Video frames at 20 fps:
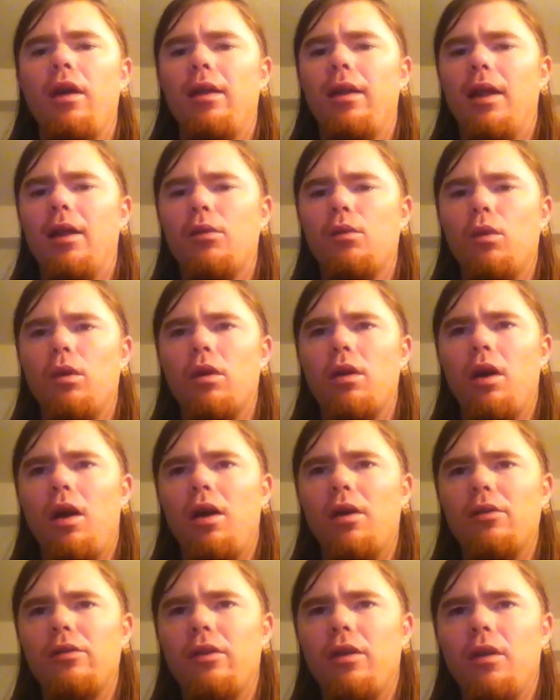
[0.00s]
and that's what
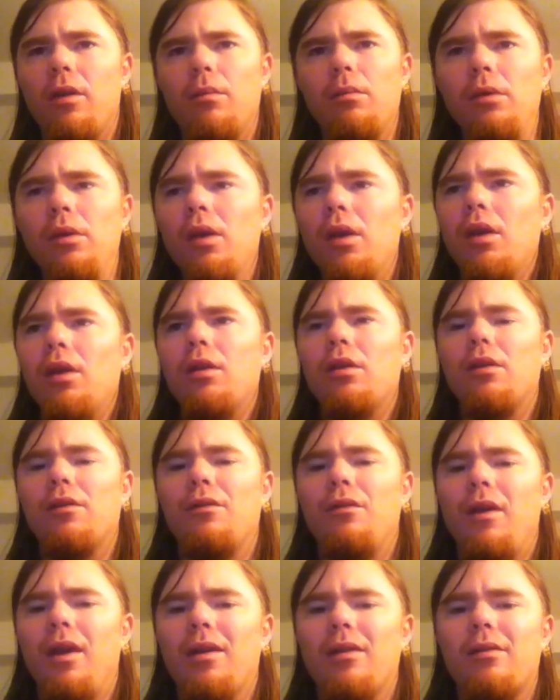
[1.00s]
caused him to
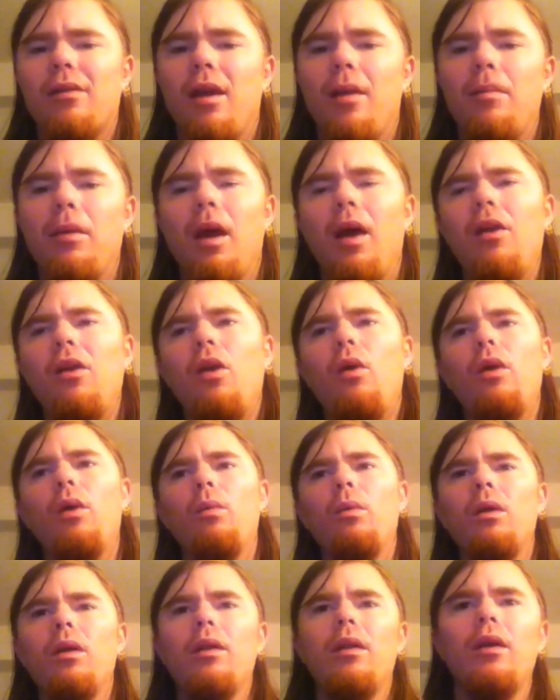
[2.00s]
fight sloppy? I don't know. He
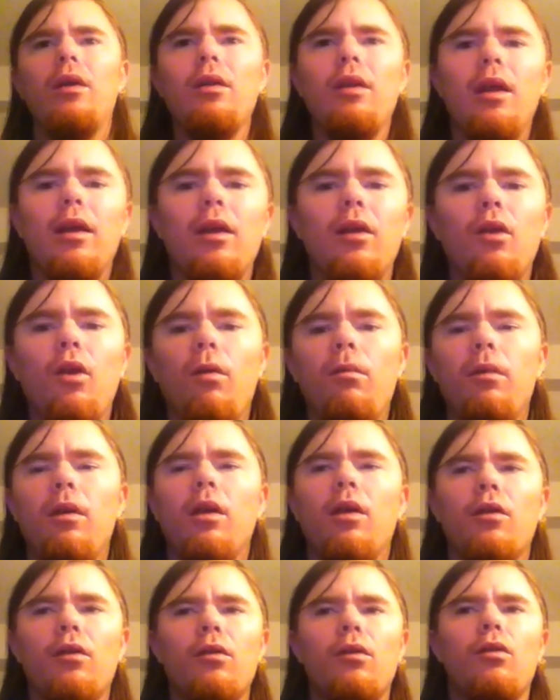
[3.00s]
went in there like he normally
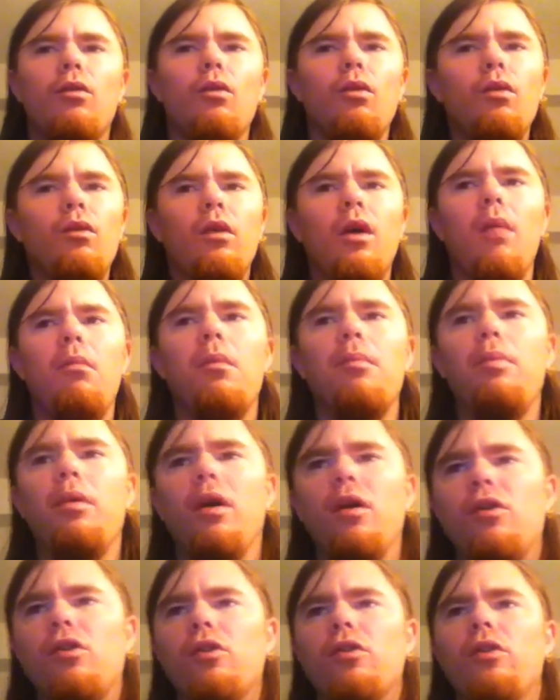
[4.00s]
does, threw a couple
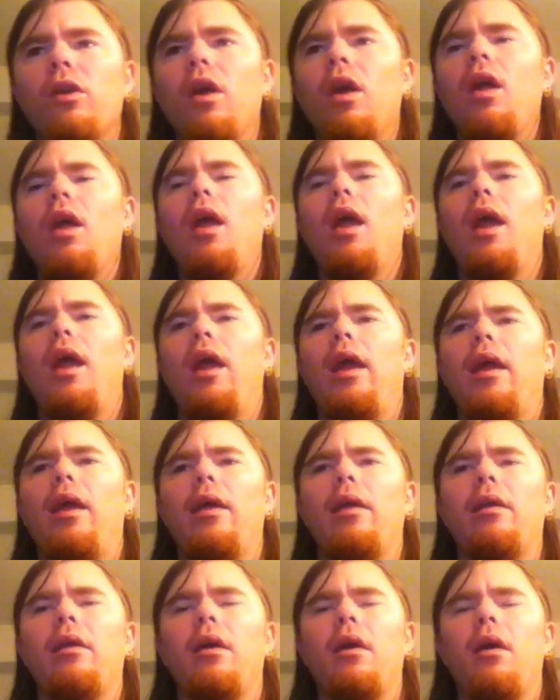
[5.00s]
punches,
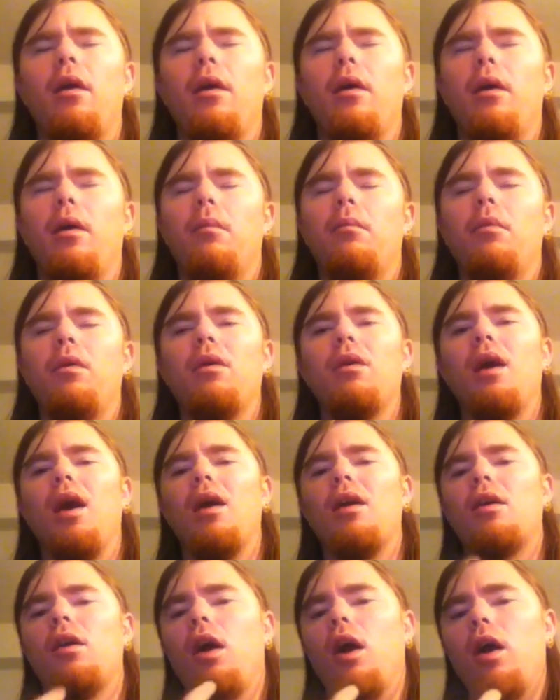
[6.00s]
and
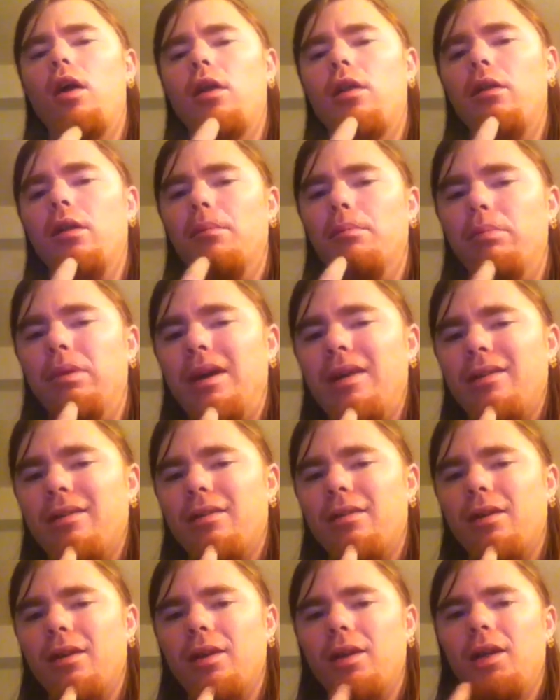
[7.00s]
got caught on the
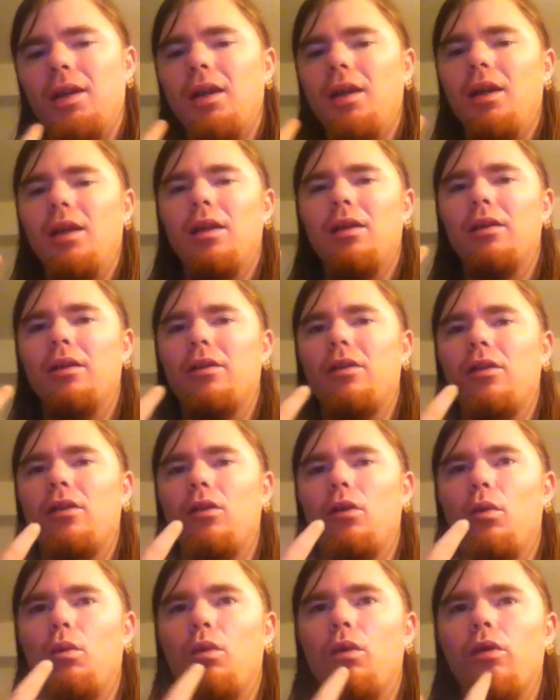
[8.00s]
button, son. This is
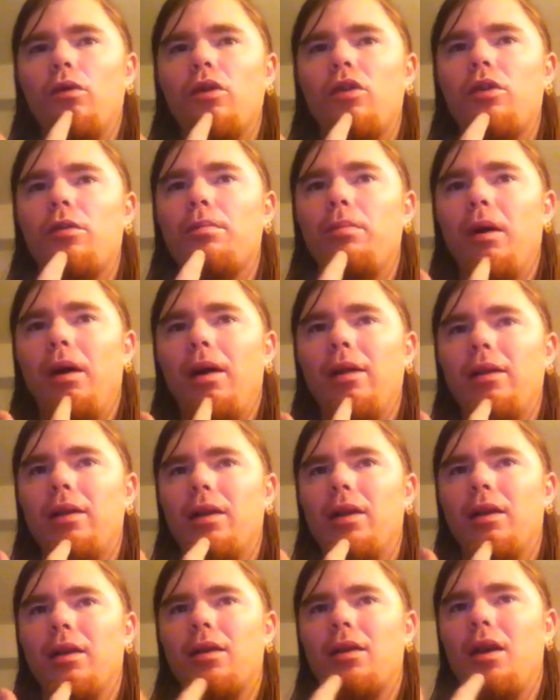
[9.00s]
the worst spot
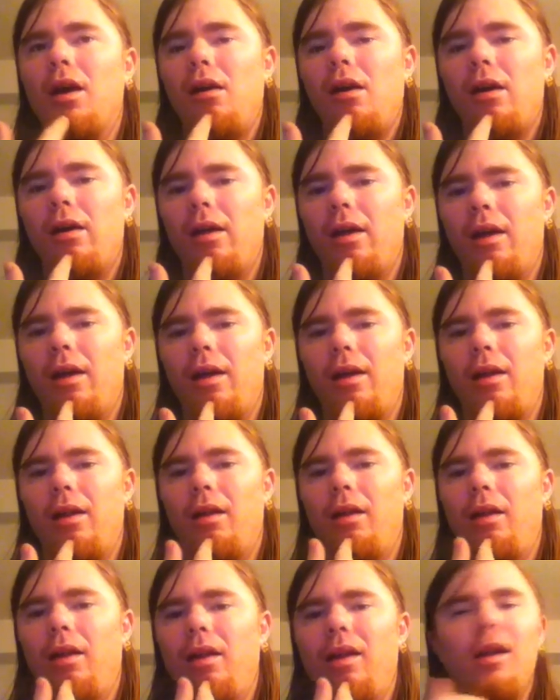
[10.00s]
to get caught at.
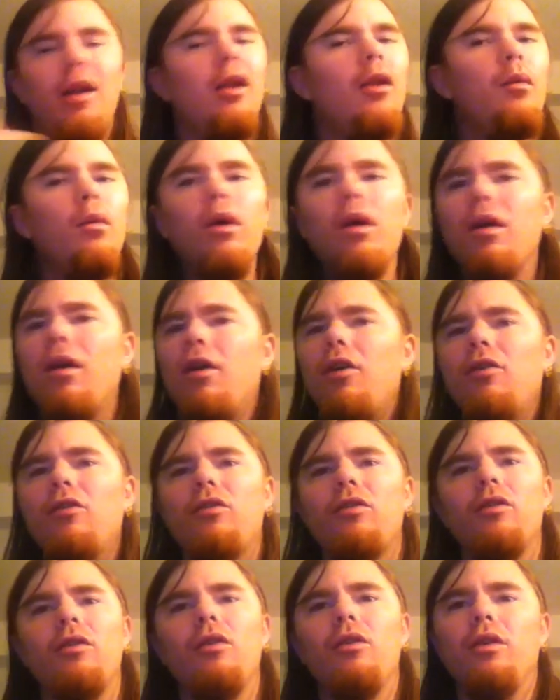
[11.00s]
Anywhere
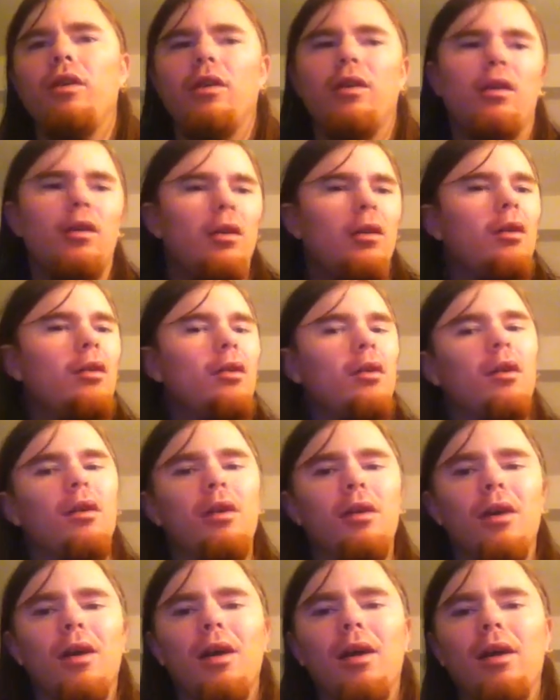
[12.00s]
else, you can get the
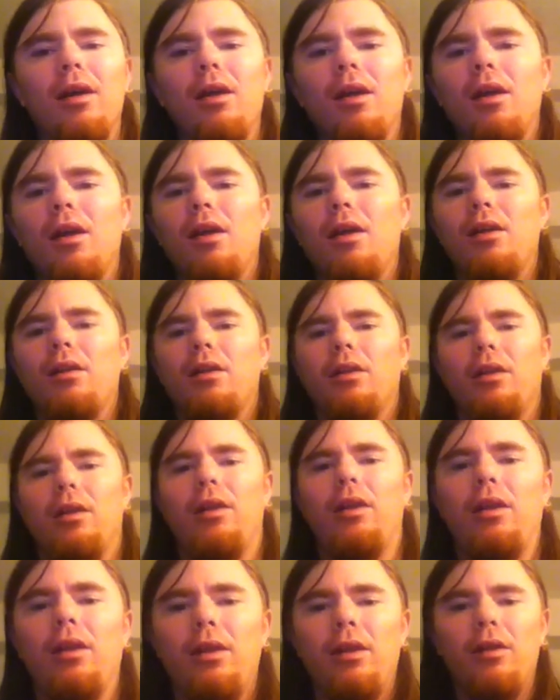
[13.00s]
gut, the
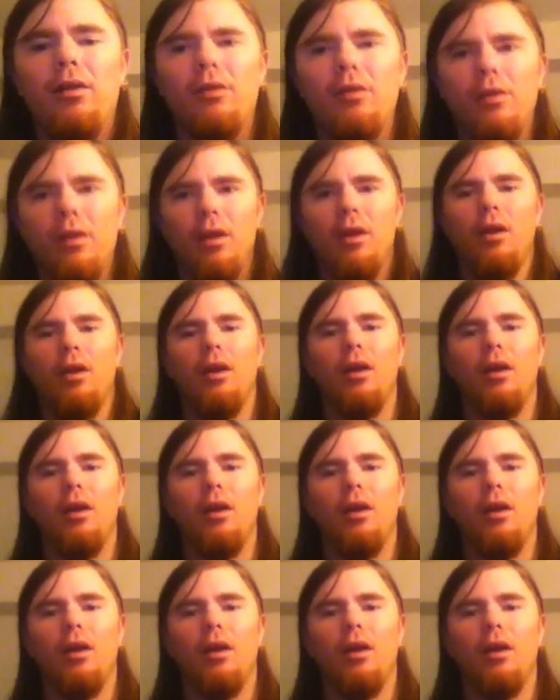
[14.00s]
knees,